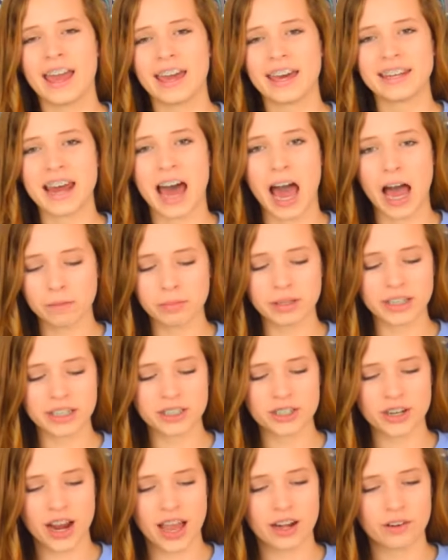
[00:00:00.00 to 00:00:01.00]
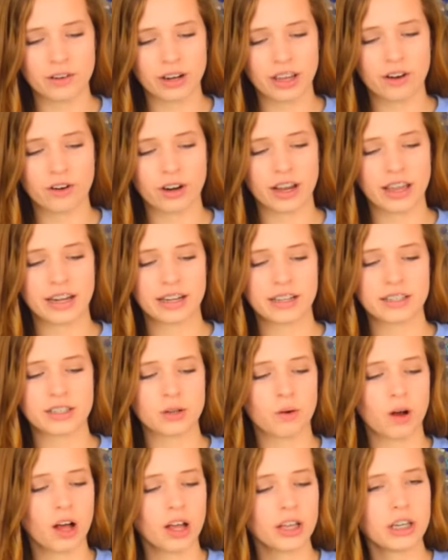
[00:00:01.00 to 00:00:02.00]
and I'm gonna try to recreate it.
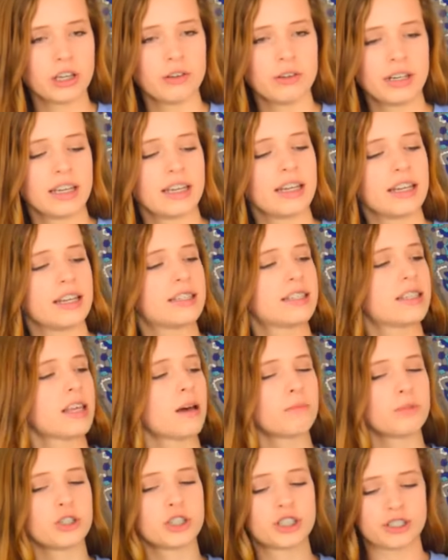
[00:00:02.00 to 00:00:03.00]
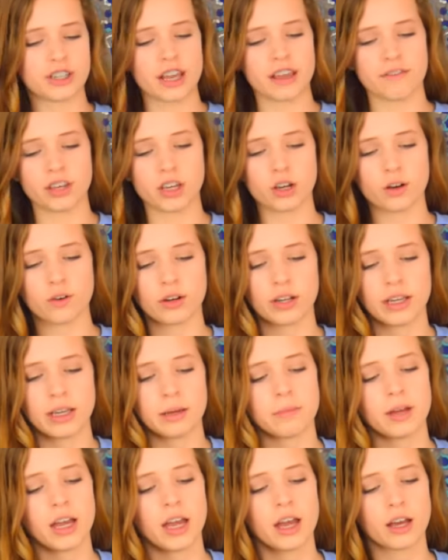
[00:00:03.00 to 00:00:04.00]
So all you need is some shaving
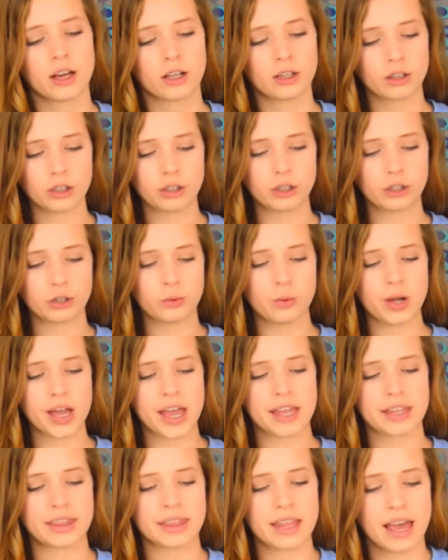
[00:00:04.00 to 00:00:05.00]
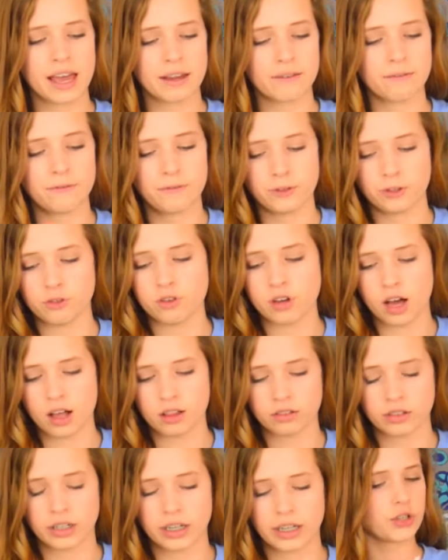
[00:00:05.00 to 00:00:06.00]
cream, glue, and then food
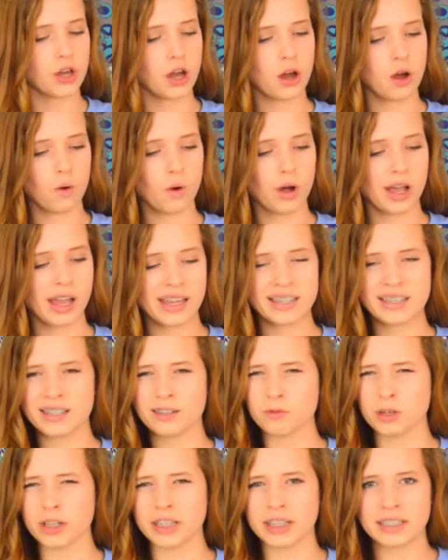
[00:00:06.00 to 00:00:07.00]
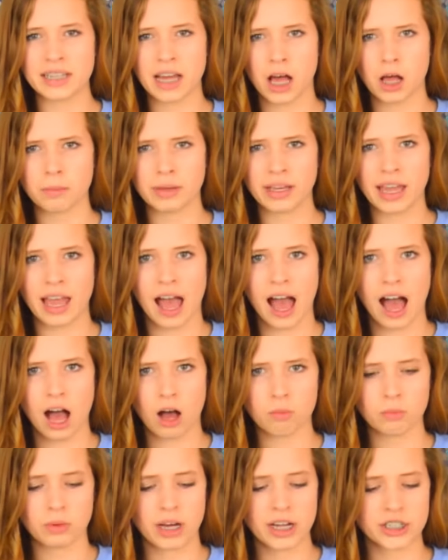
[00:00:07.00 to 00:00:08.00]
coloring. So it didn't really tell me
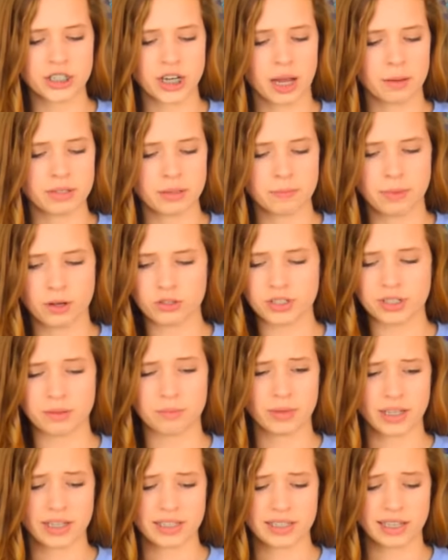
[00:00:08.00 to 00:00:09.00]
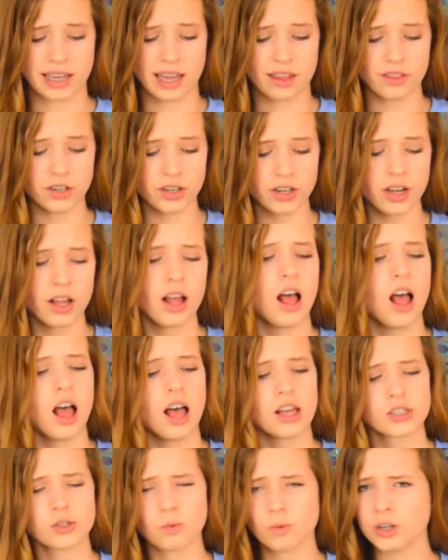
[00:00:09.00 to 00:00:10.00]
how much I'm supposed to mix together,
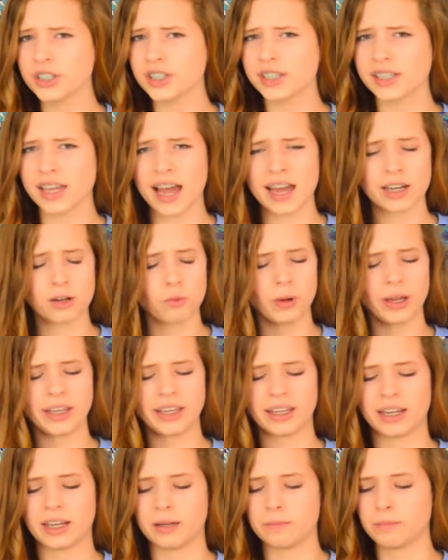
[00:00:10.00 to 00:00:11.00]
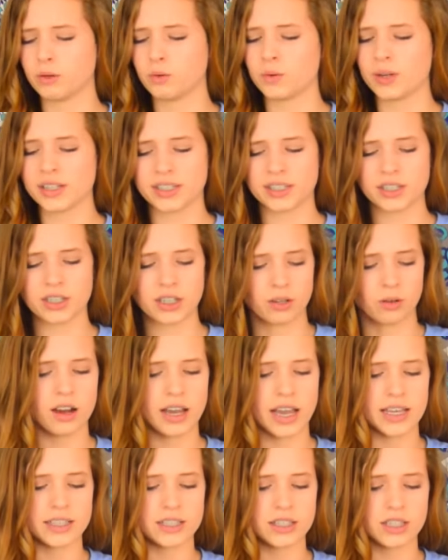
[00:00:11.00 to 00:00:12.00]
so we're just kind of winging it, but what's new?
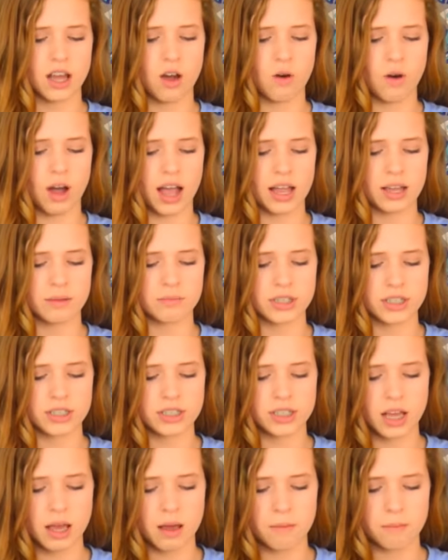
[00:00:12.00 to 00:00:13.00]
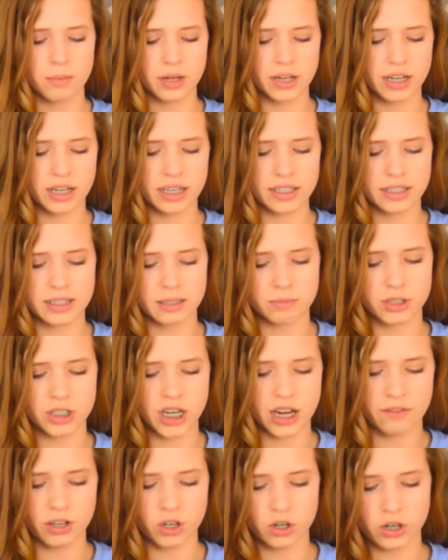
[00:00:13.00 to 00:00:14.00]
Okay, so I'm just putting in some
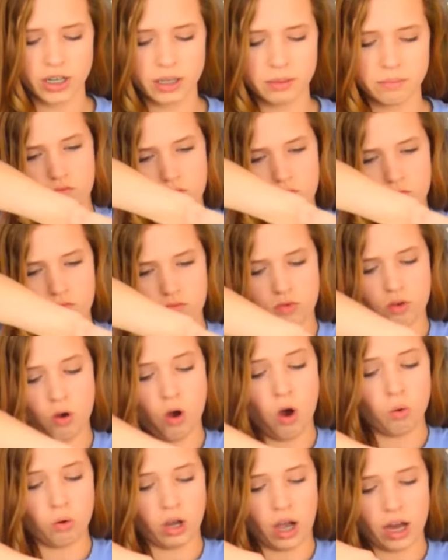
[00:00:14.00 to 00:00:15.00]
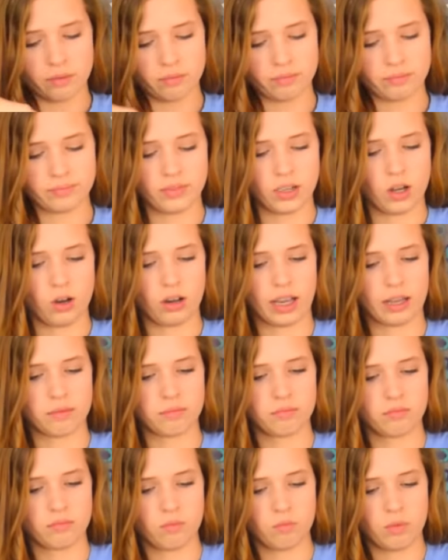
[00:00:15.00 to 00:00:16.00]
shaving cream. Oh God, okay,
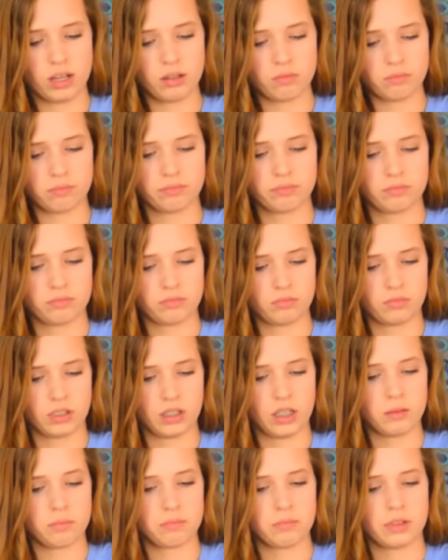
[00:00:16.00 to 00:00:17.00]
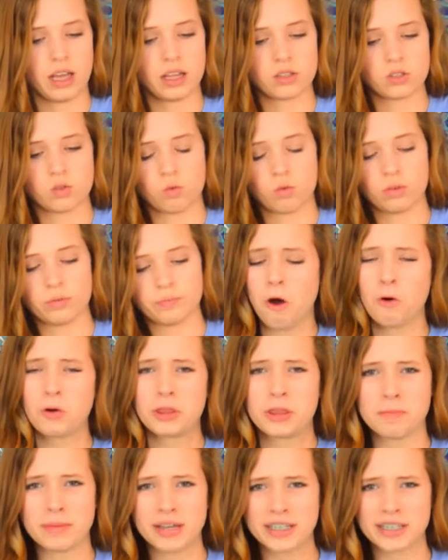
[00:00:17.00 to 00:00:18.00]
well. Yep, that's cool.
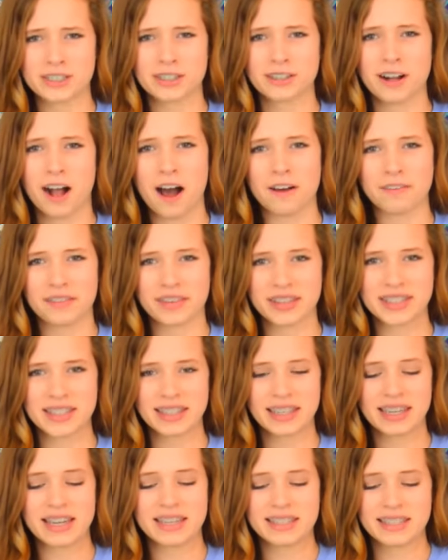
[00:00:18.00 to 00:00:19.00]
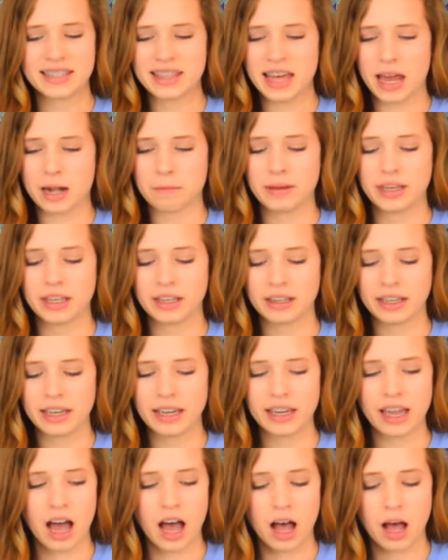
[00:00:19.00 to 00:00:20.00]
So the mixture obviously isn't that
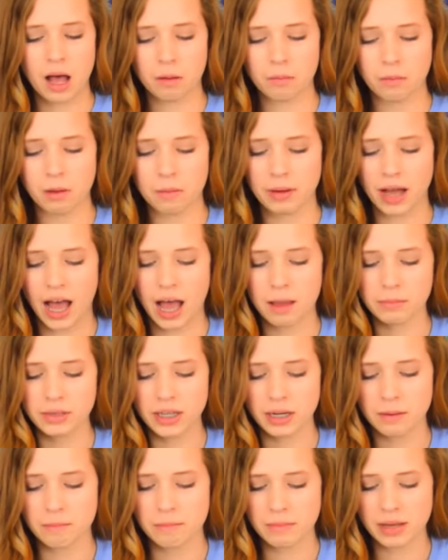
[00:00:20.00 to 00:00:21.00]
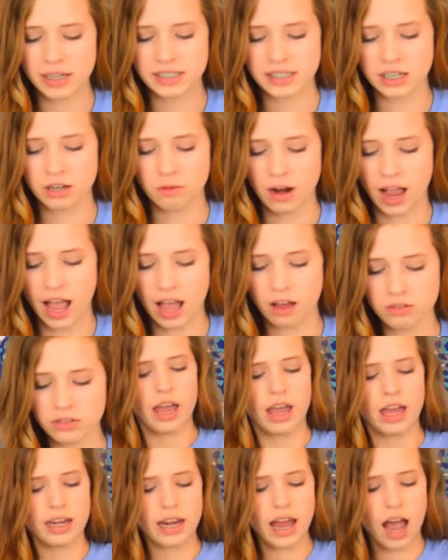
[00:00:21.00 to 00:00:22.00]
appealing, um, but I'm gonna mix it
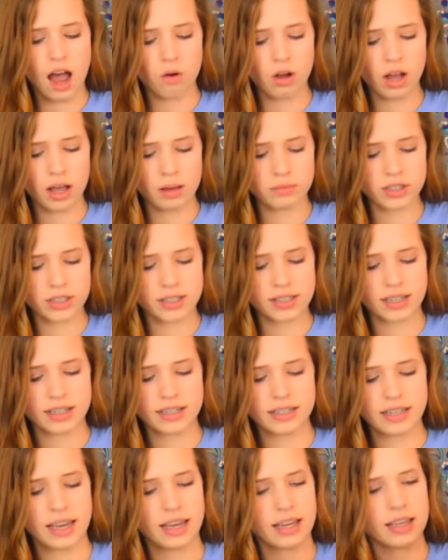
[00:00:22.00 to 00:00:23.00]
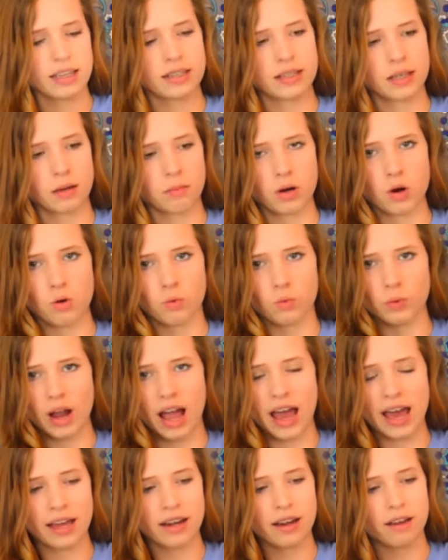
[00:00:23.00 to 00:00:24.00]
around. And now I'm just gonna take some
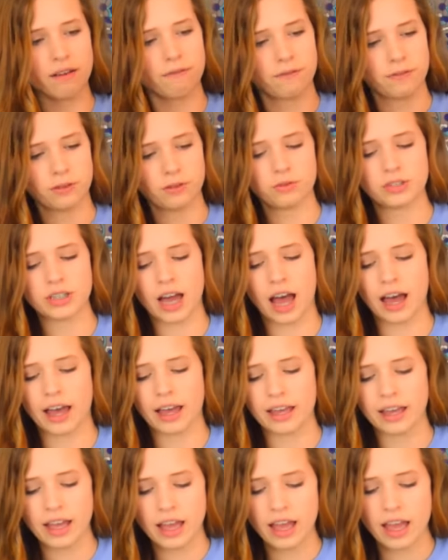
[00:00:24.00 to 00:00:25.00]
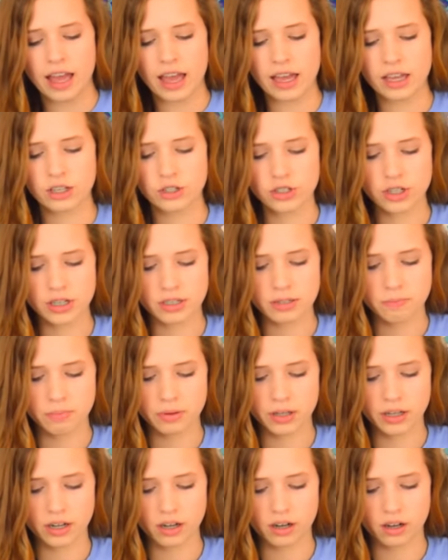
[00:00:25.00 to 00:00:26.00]
red food dye and just
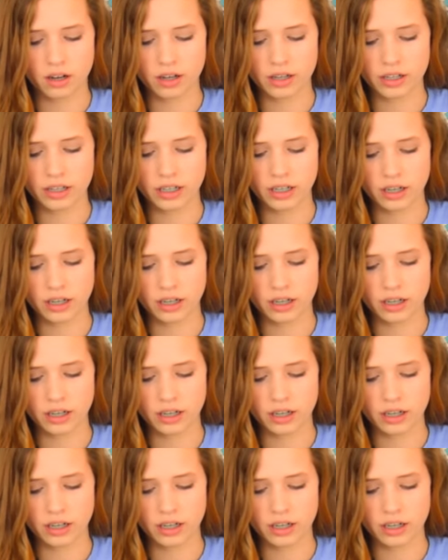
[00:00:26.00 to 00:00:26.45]
put it on